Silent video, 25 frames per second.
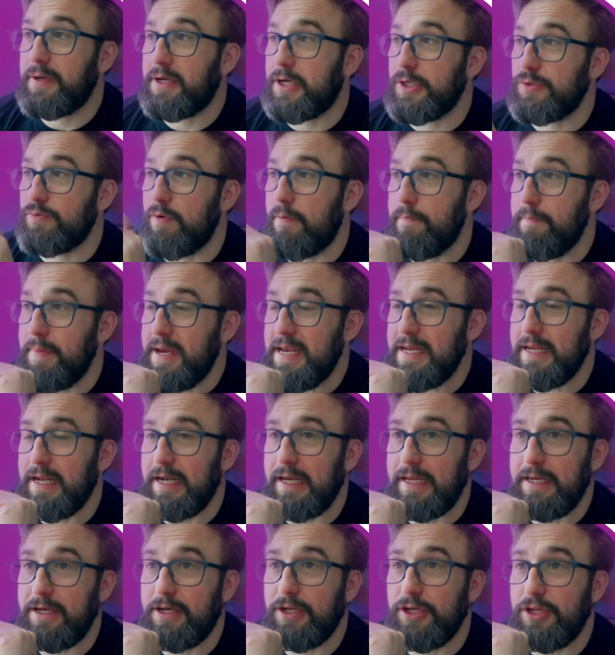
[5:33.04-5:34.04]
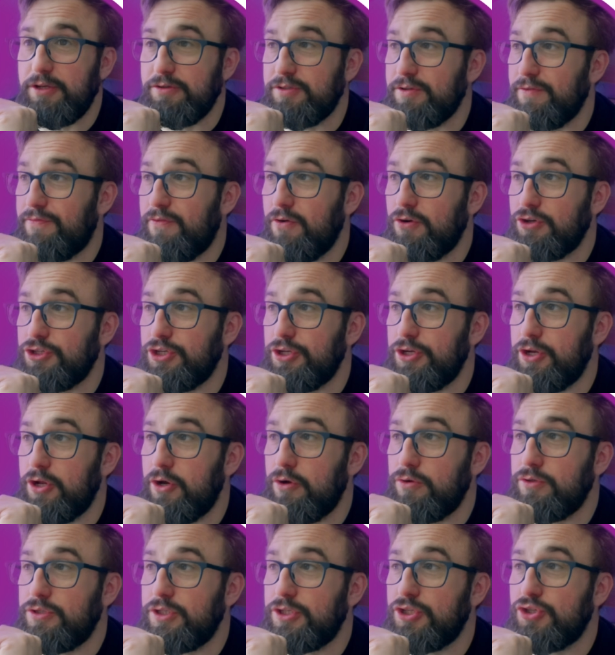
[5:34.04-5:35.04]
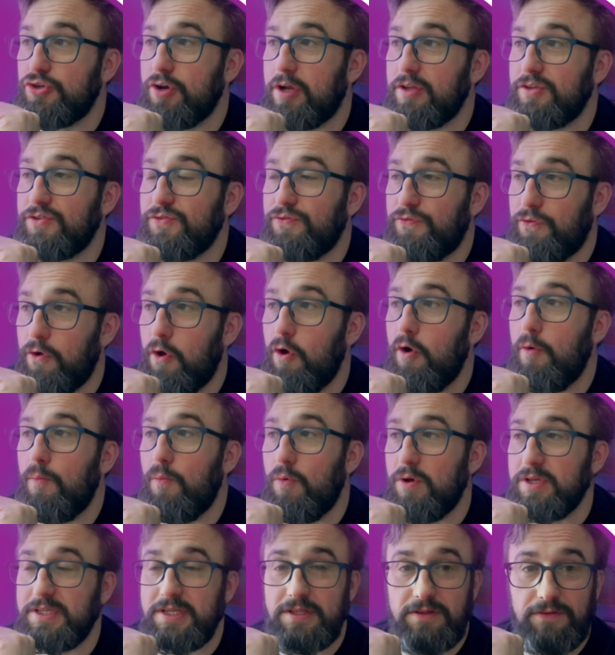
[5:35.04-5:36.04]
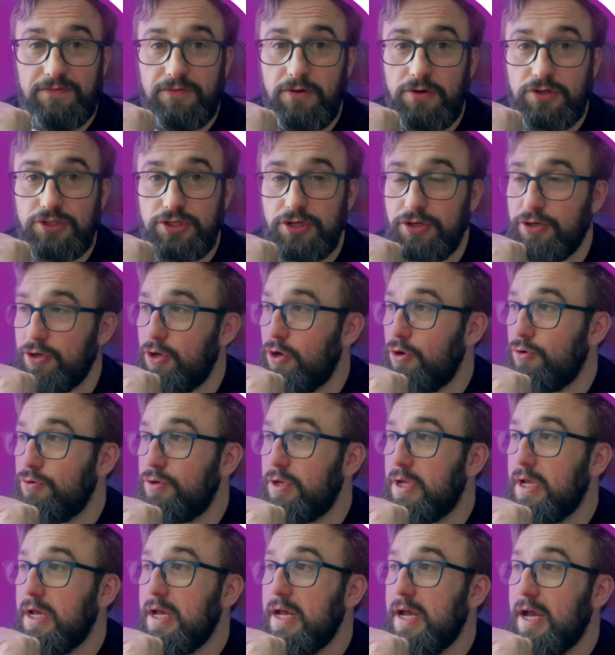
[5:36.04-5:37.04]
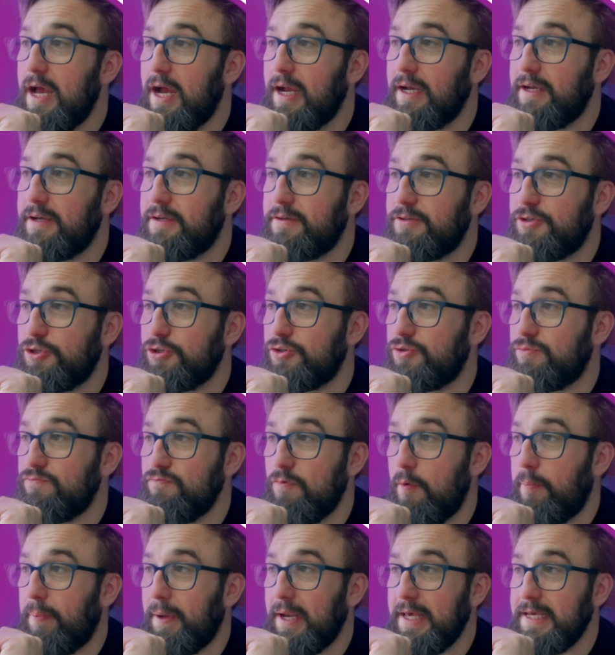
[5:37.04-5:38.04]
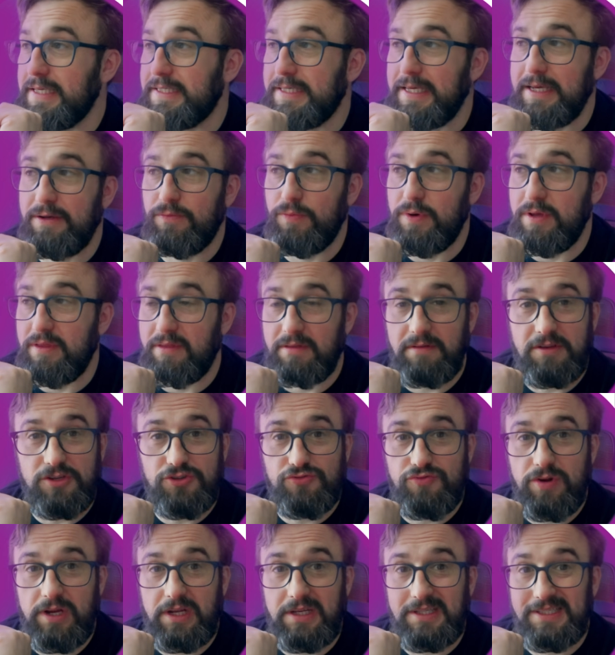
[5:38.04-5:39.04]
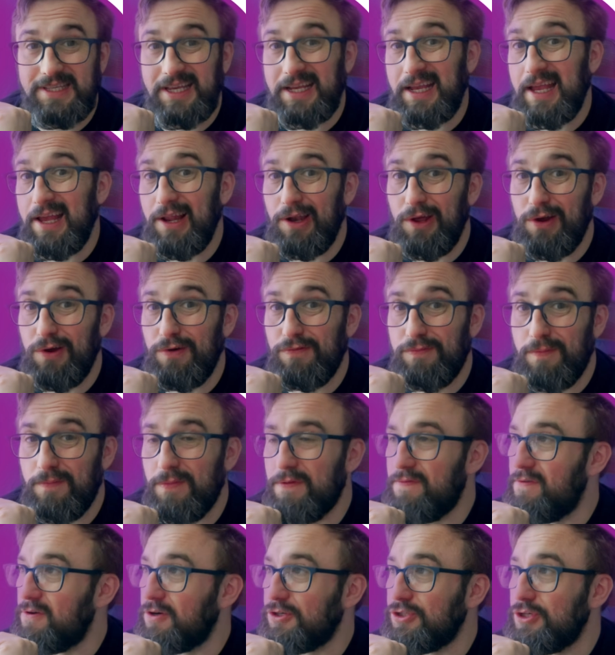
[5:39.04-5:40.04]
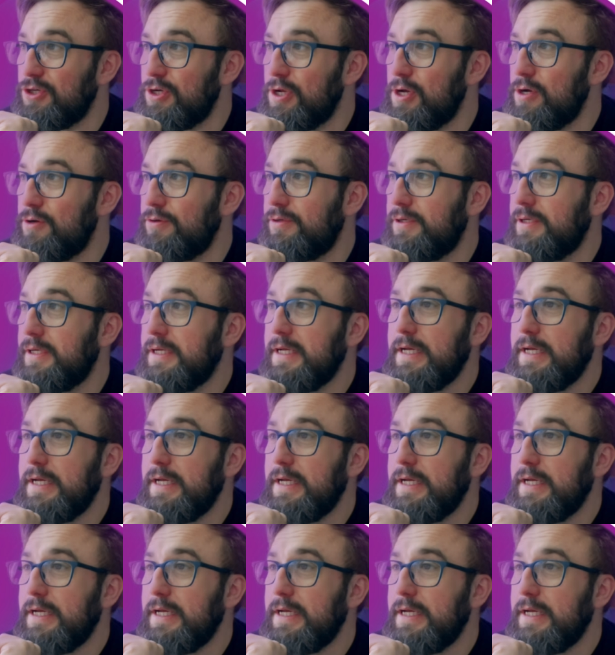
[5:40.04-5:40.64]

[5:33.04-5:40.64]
because we're immediately going to use the function node to transform what's in the function node and just replace it with a string saying hello from the function node,